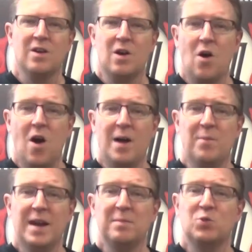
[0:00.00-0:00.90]
Hi,
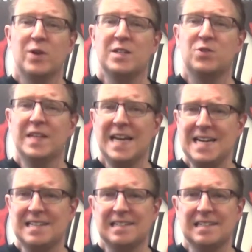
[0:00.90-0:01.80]
my name's Reese from the
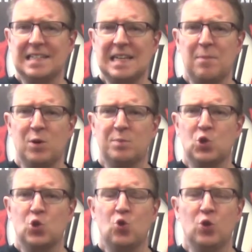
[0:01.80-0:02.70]
Eastern
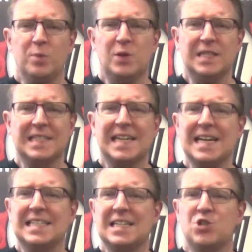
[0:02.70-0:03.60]
Suburbs School of Music.
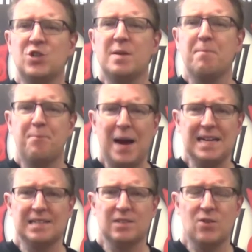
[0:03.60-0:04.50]
Today teaching you the
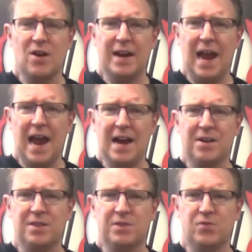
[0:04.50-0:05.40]
bass line
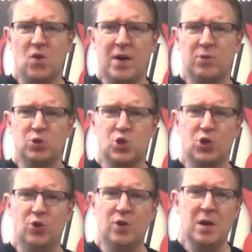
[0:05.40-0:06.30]
out of the Divinyls
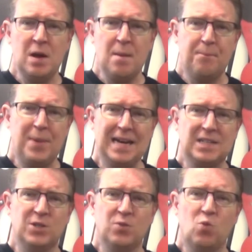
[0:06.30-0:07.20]
tune,
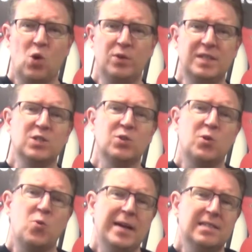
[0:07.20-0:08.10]
Back to the Wall. This is a
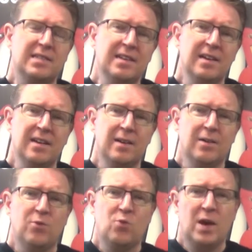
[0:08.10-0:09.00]
request
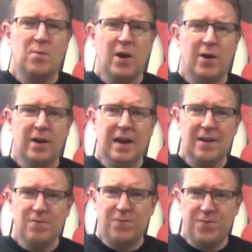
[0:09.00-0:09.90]
for one of my
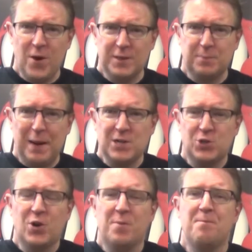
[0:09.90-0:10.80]
first
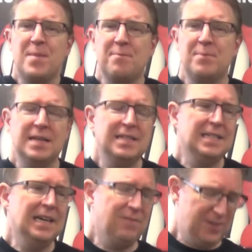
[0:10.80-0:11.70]
Patreon
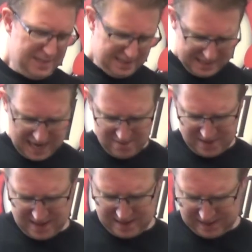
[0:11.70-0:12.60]
members, for
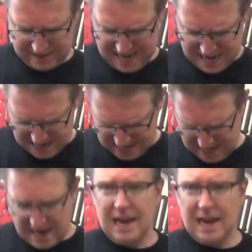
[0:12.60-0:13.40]
David Lee.